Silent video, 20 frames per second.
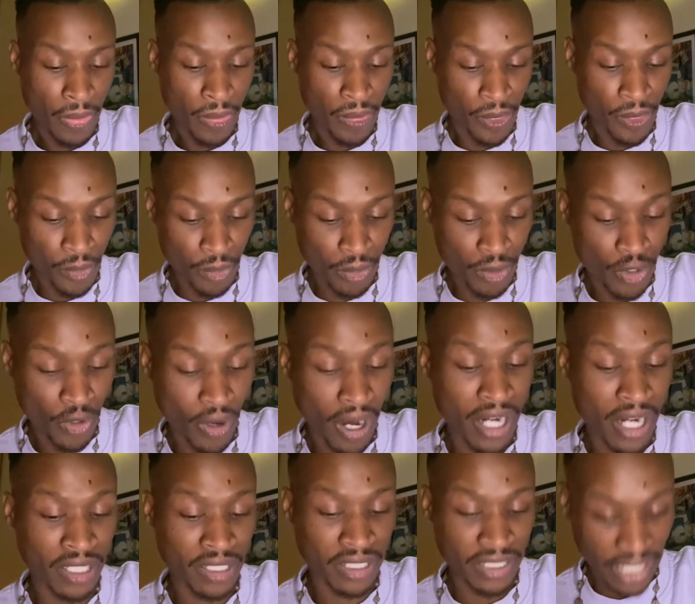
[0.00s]
through
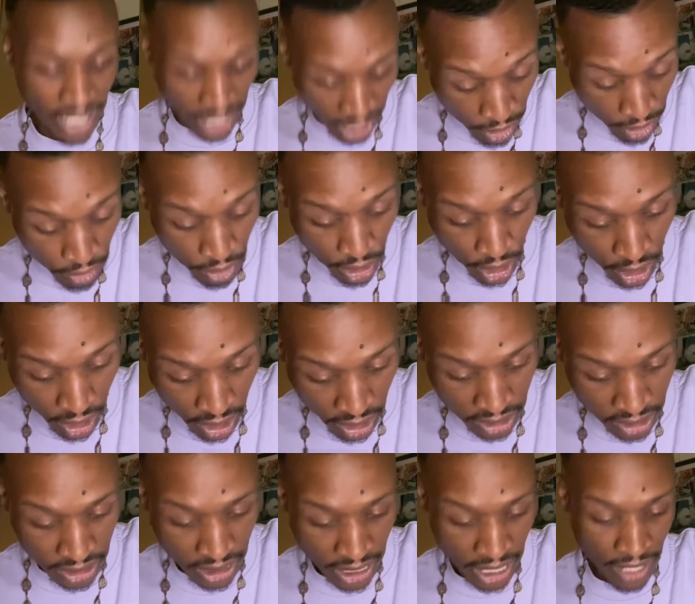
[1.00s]
trial and error
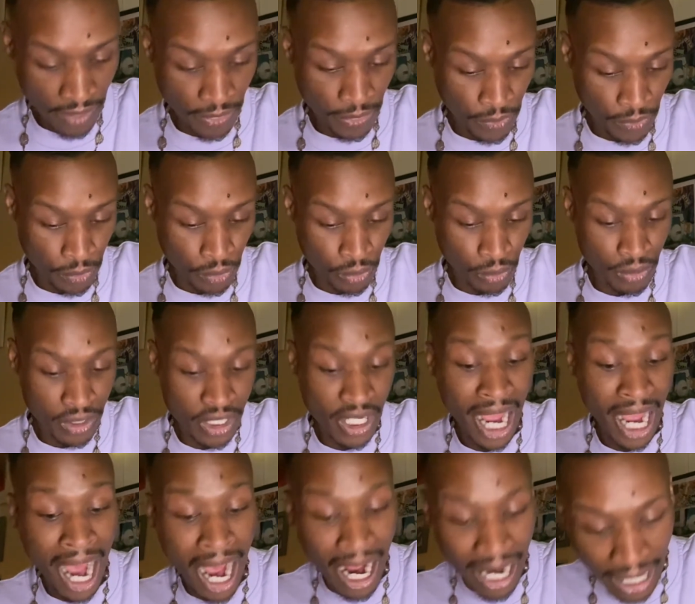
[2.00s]
and through
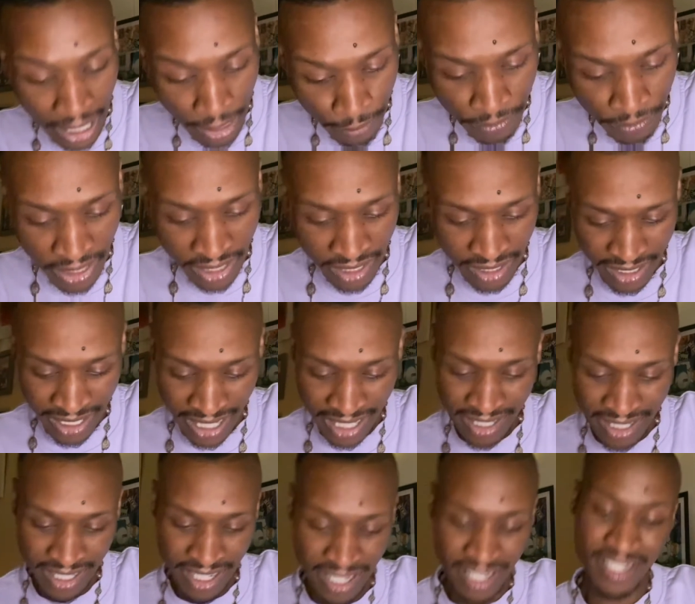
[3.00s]
time, because I
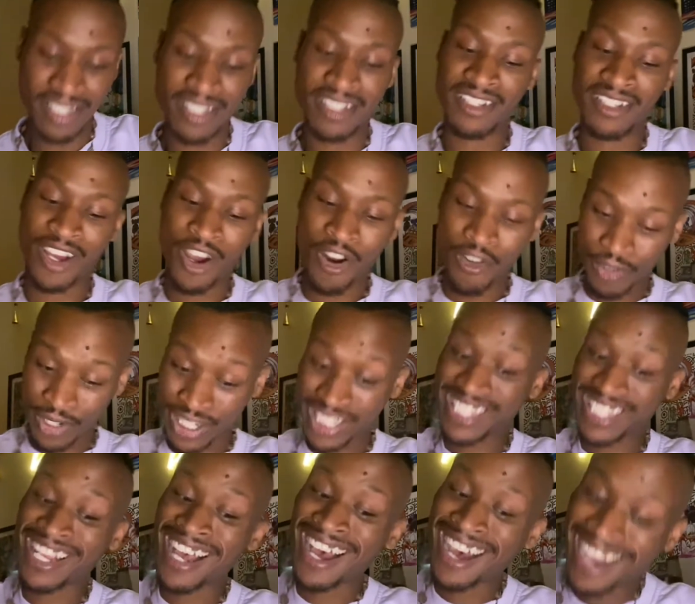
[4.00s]
said over
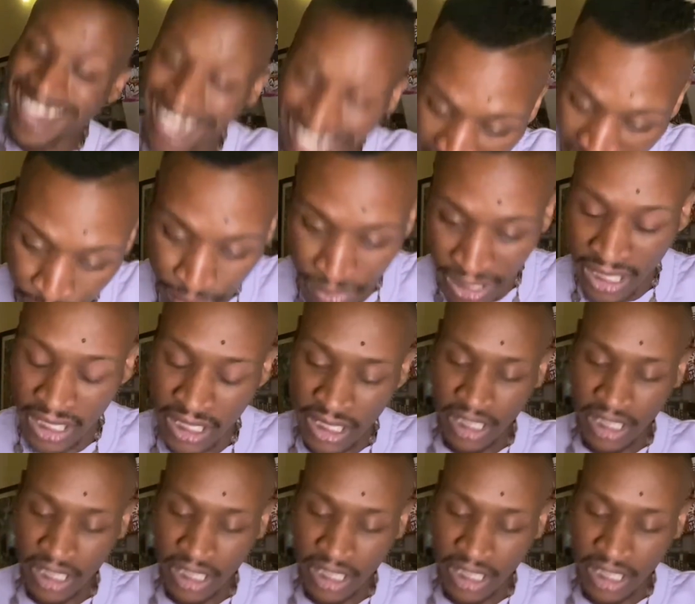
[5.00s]
time,